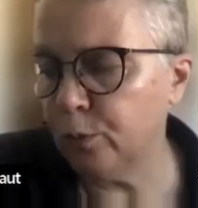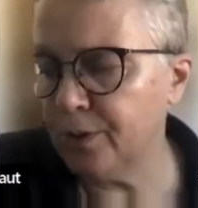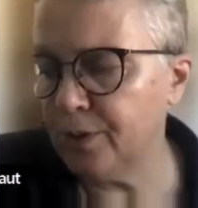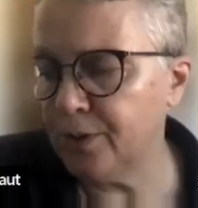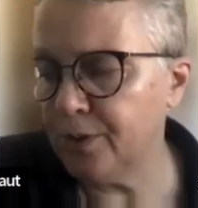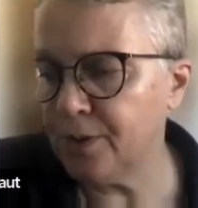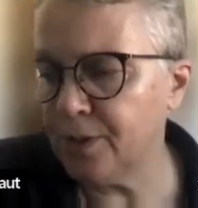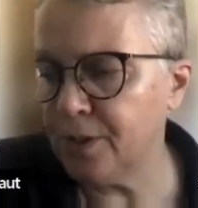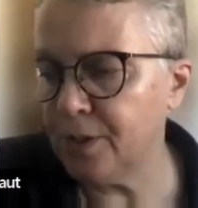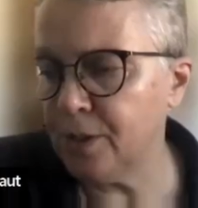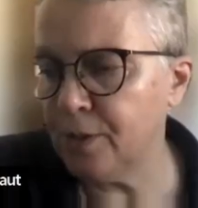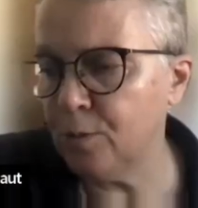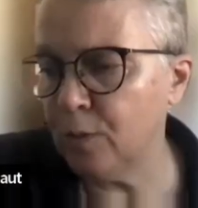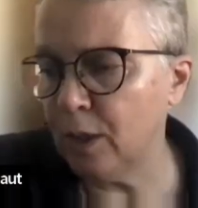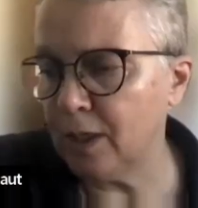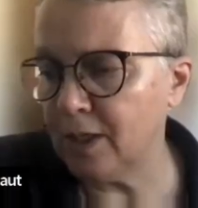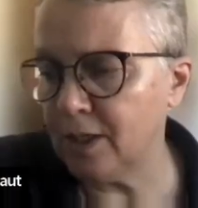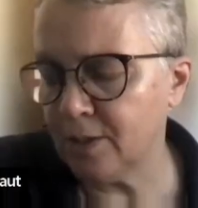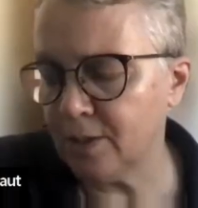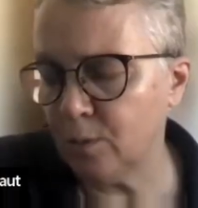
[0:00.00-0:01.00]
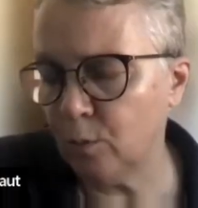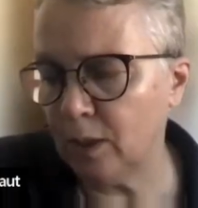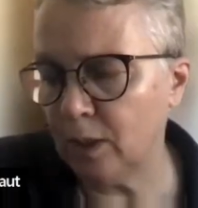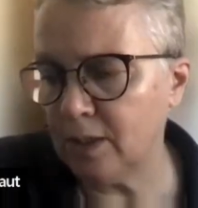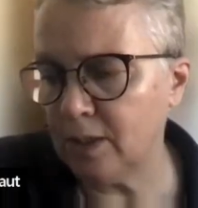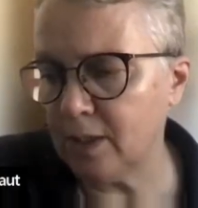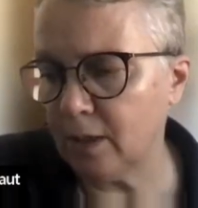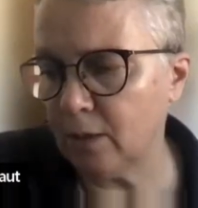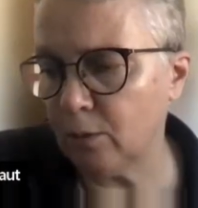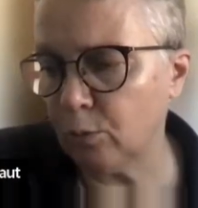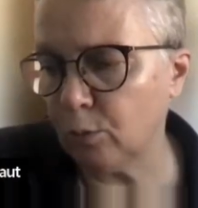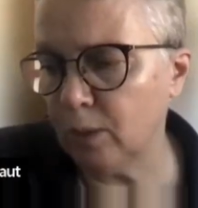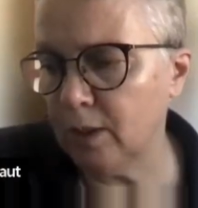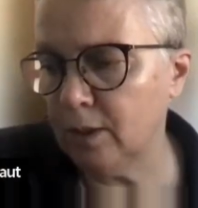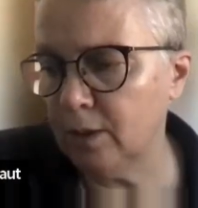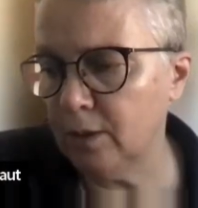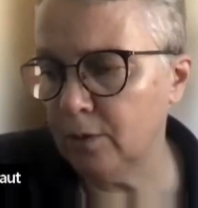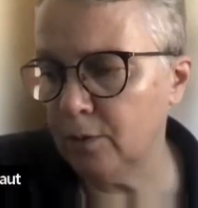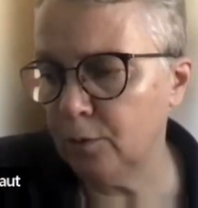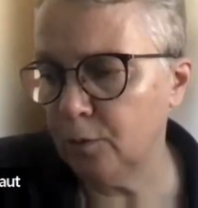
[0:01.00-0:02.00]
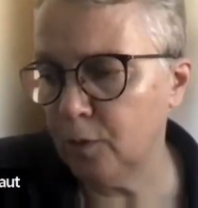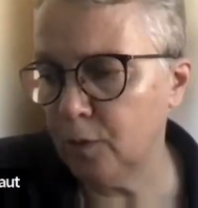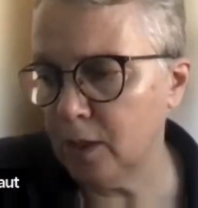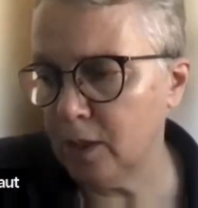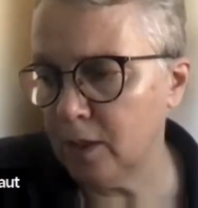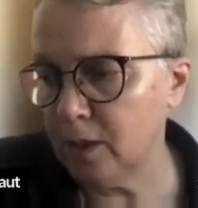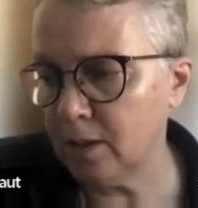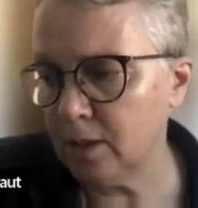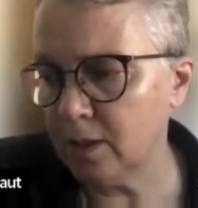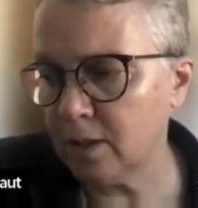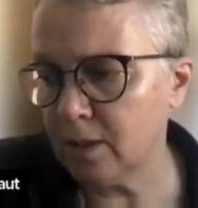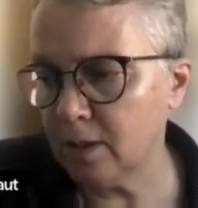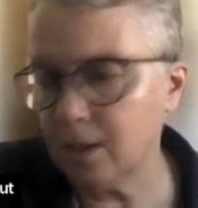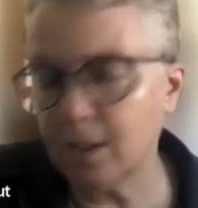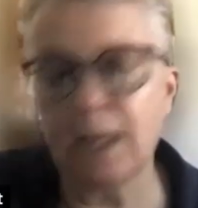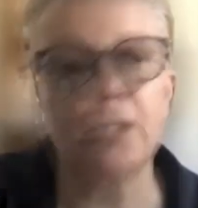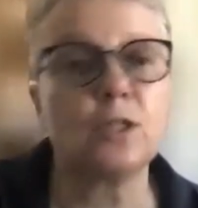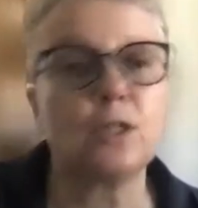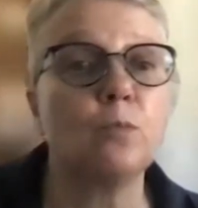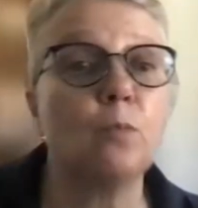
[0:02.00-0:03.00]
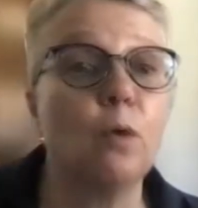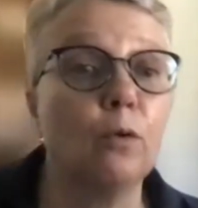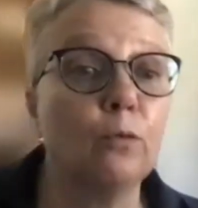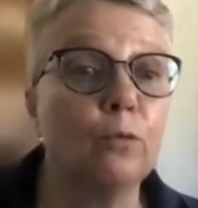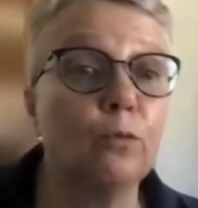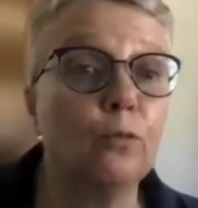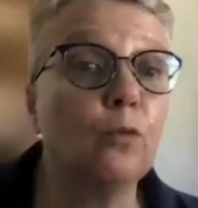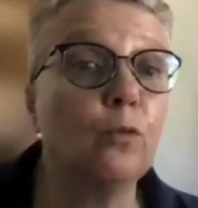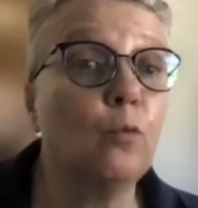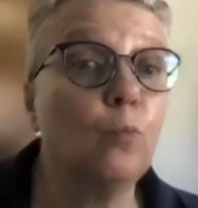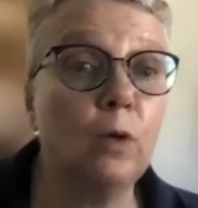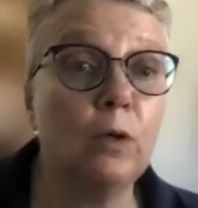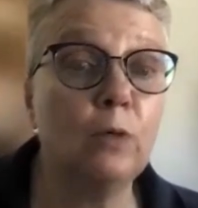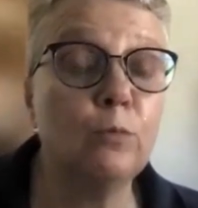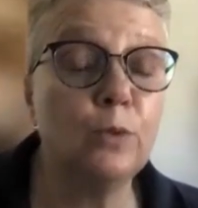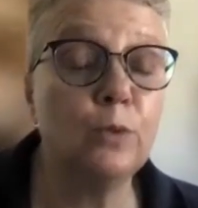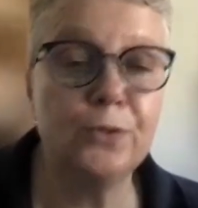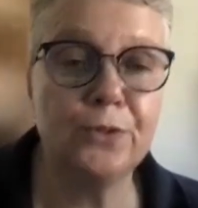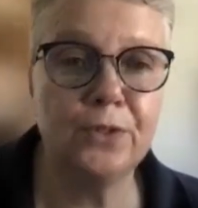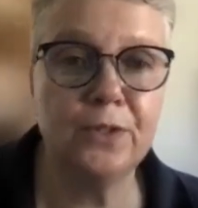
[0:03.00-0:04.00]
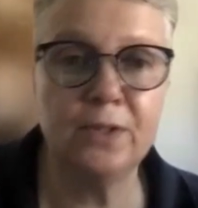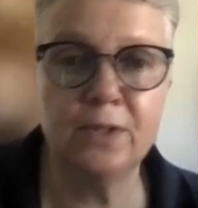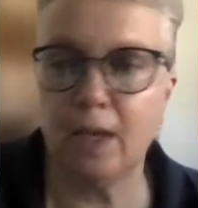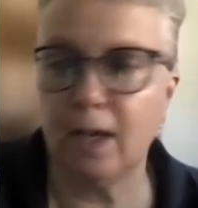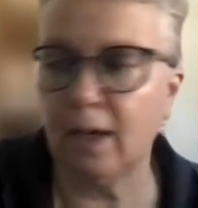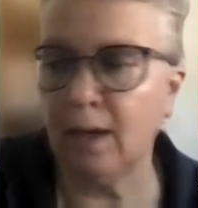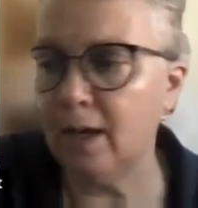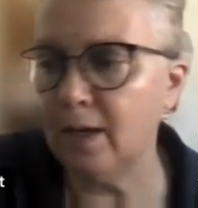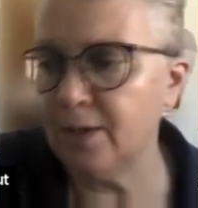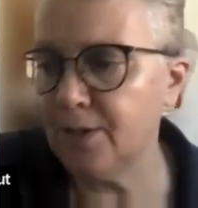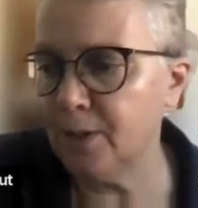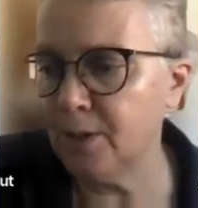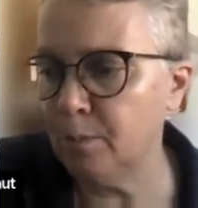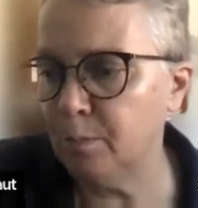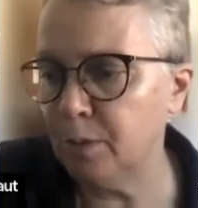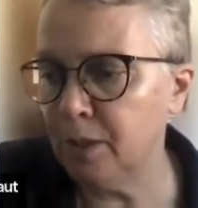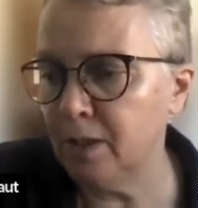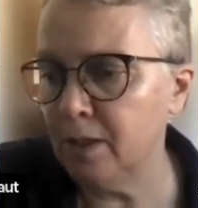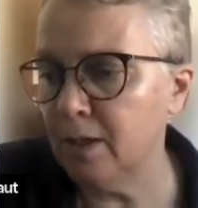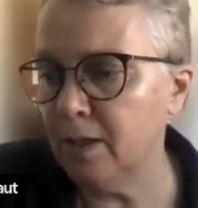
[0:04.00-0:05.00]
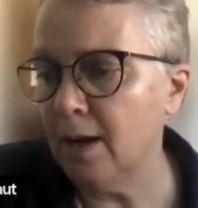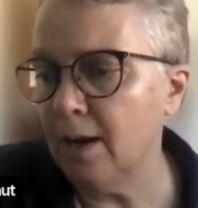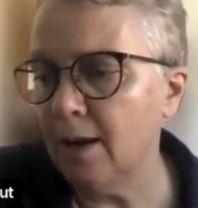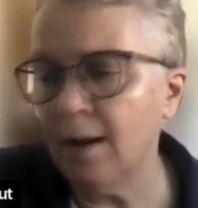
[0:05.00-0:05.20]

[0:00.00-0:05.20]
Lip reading: see what they really think next month when we see their SCP.